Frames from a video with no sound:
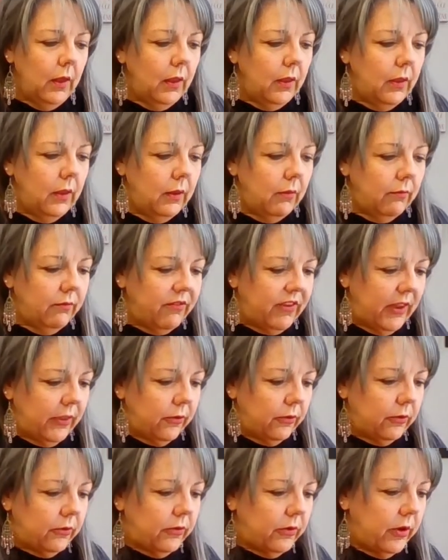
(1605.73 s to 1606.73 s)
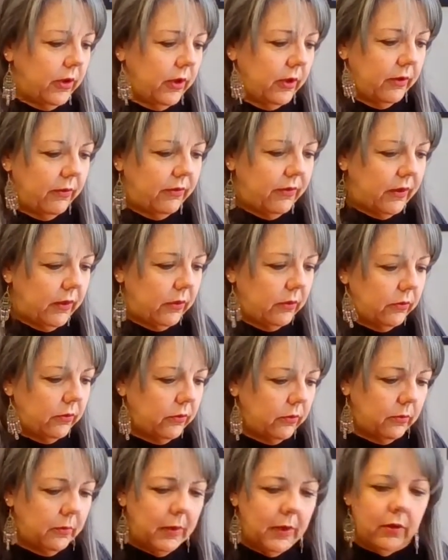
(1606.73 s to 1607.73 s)
And then feathers.
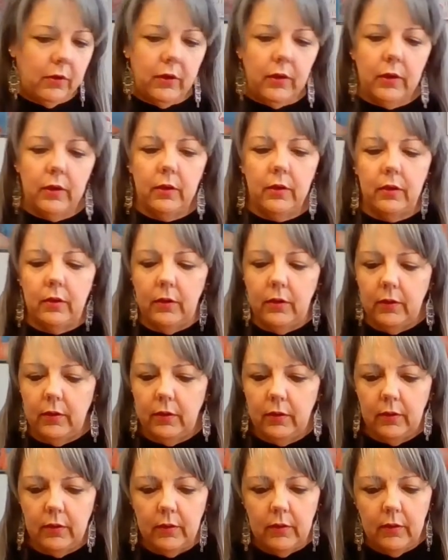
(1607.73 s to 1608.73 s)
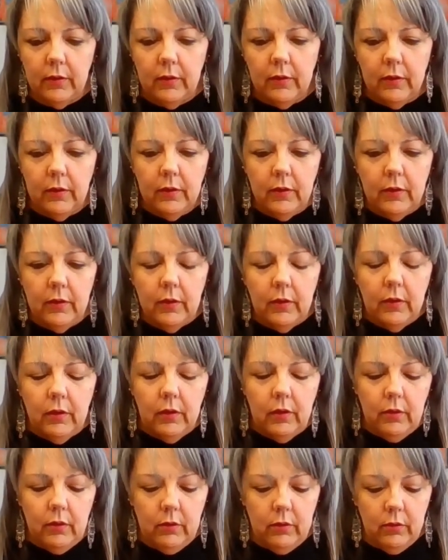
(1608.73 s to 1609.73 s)
Feathers are buried.
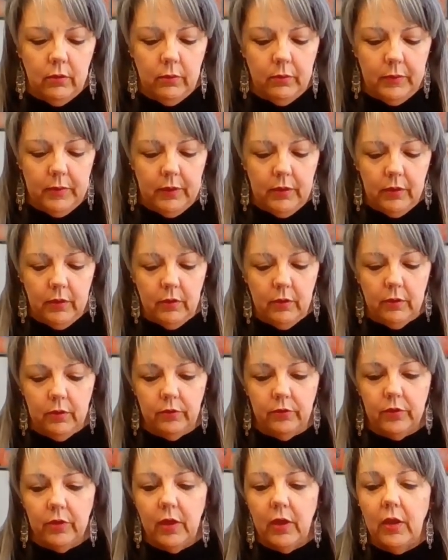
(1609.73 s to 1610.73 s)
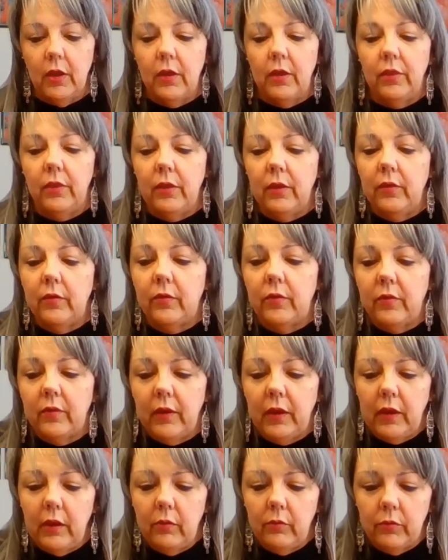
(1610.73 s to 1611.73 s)
Oh my gosh. These
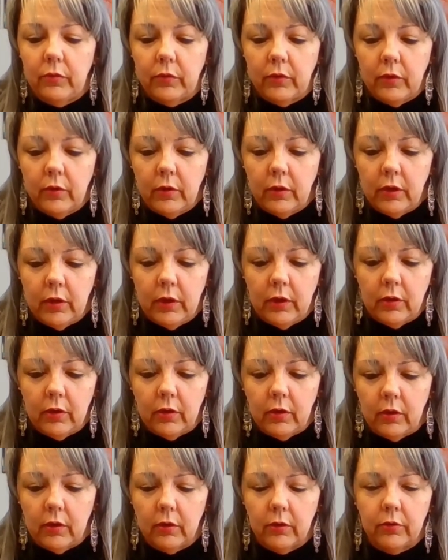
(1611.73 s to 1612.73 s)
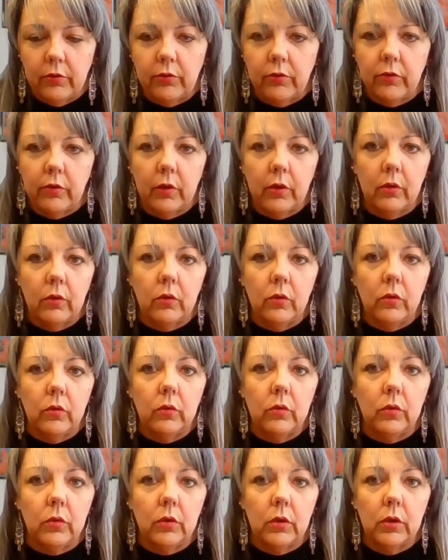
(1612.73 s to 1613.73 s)
seams on here are so
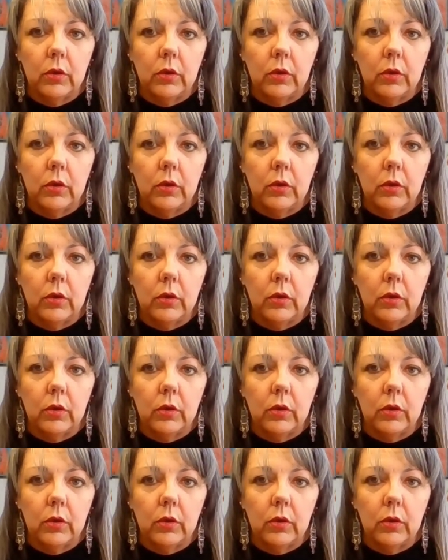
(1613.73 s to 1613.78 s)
